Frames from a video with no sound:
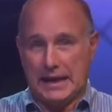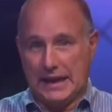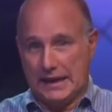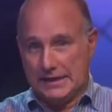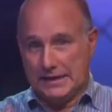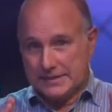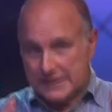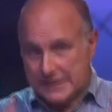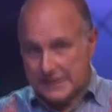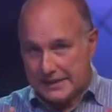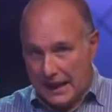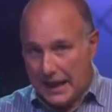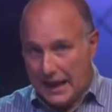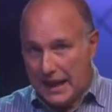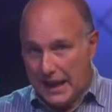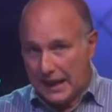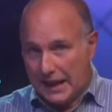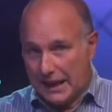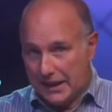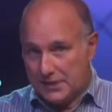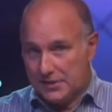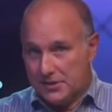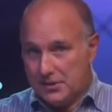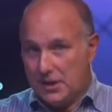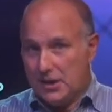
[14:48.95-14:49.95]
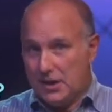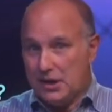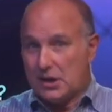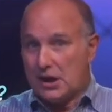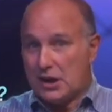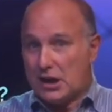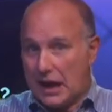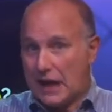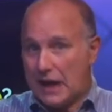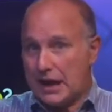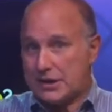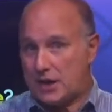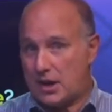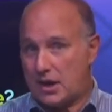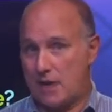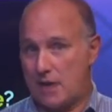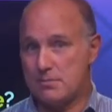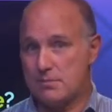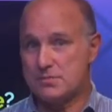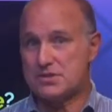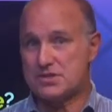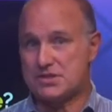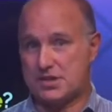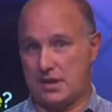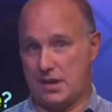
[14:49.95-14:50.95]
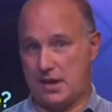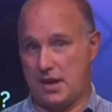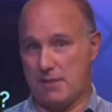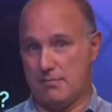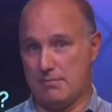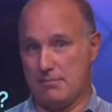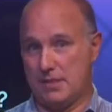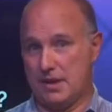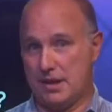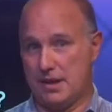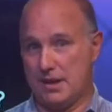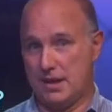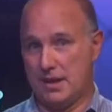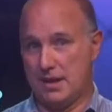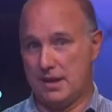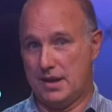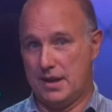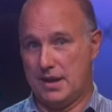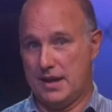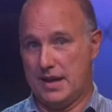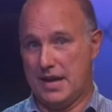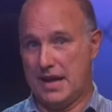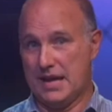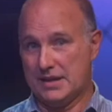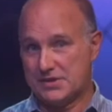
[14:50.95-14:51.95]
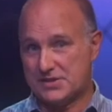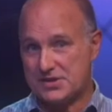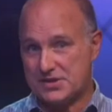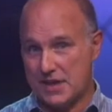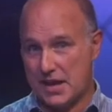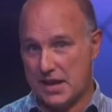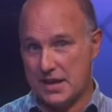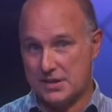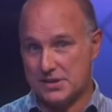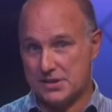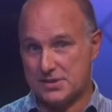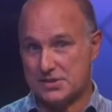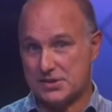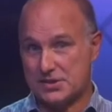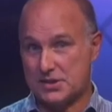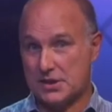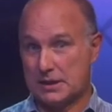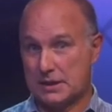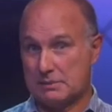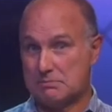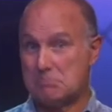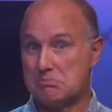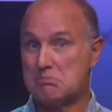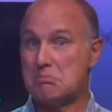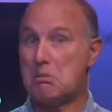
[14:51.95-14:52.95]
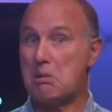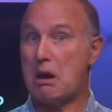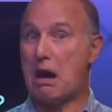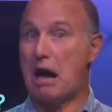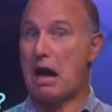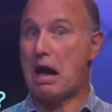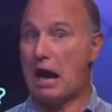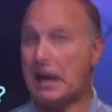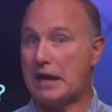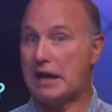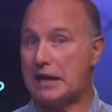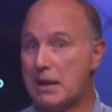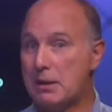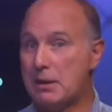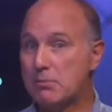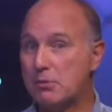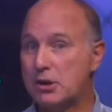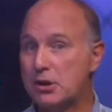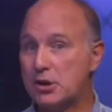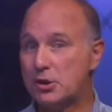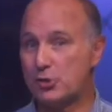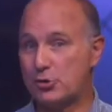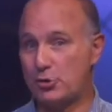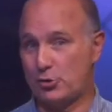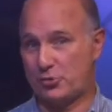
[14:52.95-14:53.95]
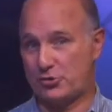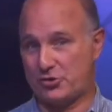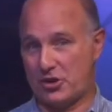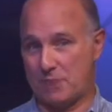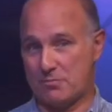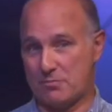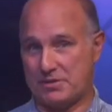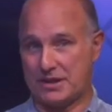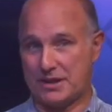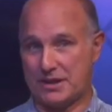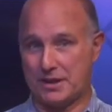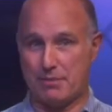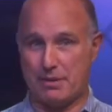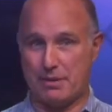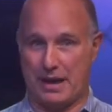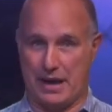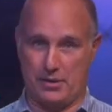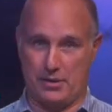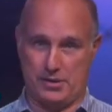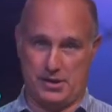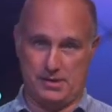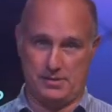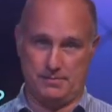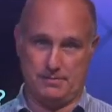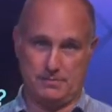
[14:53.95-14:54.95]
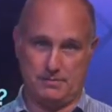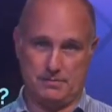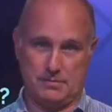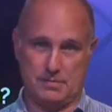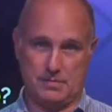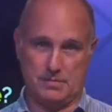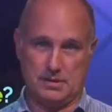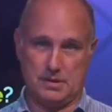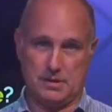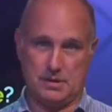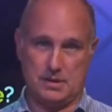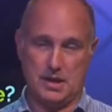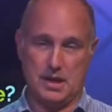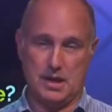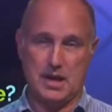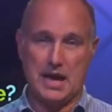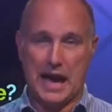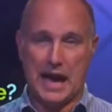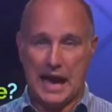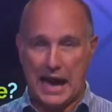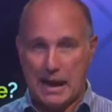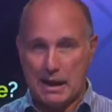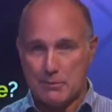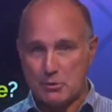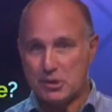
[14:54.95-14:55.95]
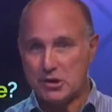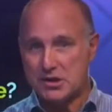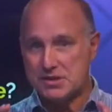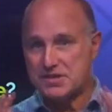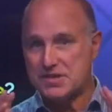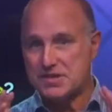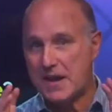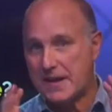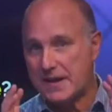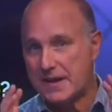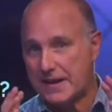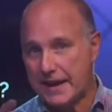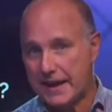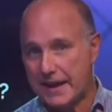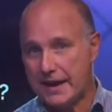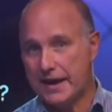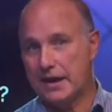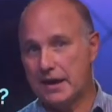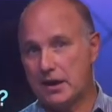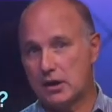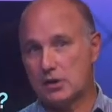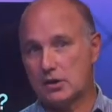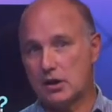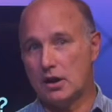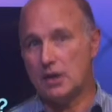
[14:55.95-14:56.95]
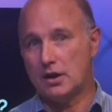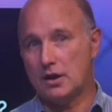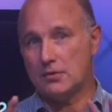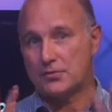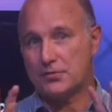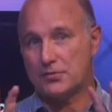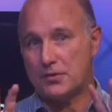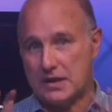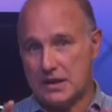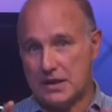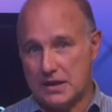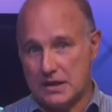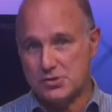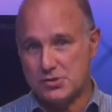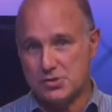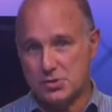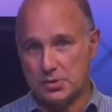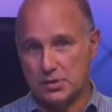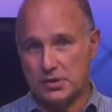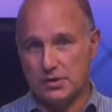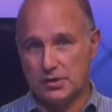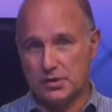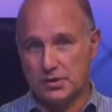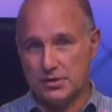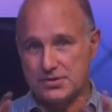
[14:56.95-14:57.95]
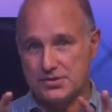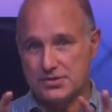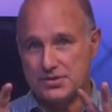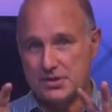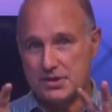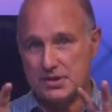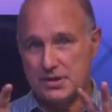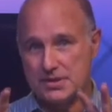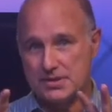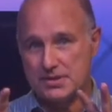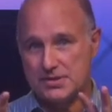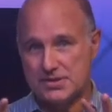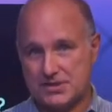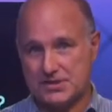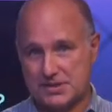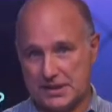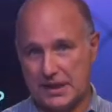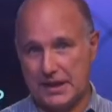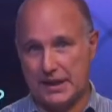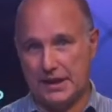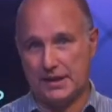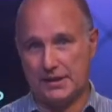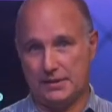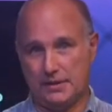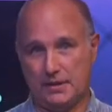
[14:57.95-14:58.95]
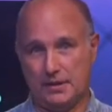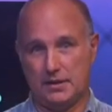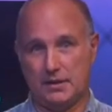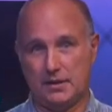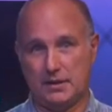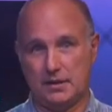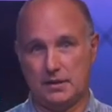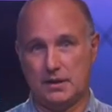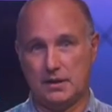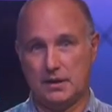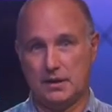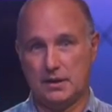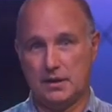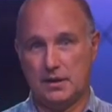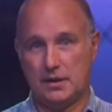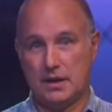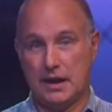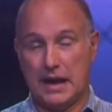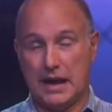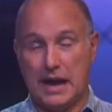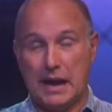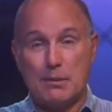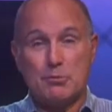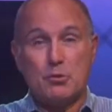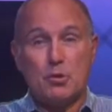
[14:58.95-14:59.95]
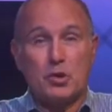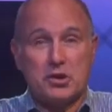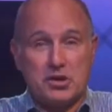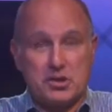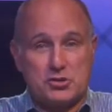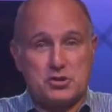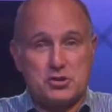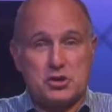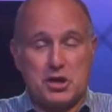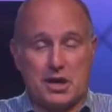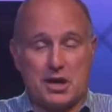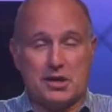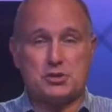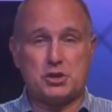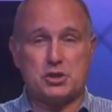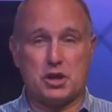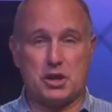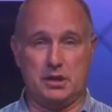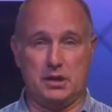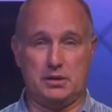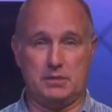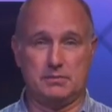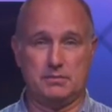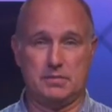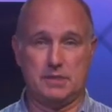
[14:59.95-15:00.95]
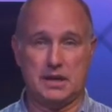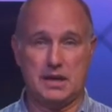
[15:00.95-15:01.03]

And then God comes to him and says, I am going to do something about it. I'm going to take care of Israel's sin. I'm going to judge it.